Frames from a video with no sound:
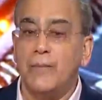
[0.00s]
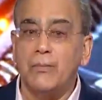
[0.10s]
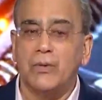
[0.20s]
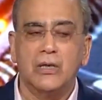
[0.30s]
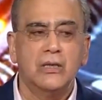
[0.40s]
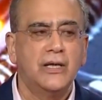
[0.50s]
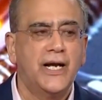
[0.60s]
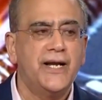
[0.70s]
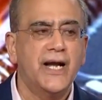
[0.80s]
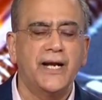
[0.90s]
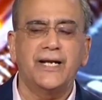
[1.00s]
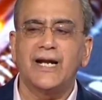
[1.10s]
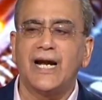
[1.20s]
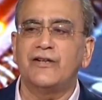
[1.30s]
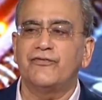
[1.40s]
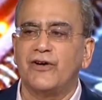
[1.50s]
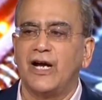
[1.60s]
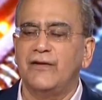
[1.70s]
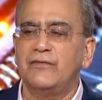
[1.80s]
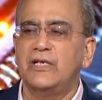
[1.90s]
Remember, in
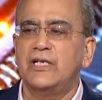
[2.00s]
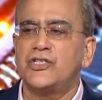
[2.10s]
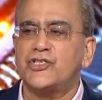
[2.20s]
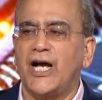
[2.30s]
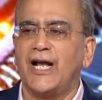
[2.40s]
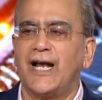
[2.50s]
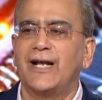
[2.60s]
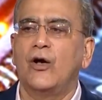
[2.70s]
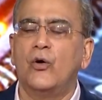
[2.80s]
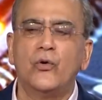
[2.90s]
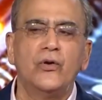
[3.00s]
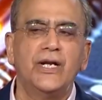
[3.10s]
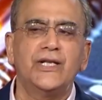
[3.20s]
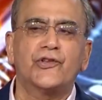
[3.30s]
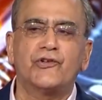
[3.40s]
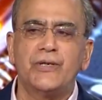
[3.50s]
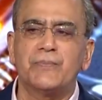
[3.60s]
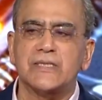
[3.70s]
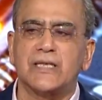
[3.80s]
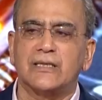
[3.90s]
1995, China had only
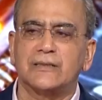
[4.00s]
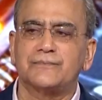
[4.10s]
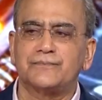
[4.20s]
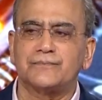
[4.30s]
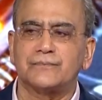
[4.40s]
3%.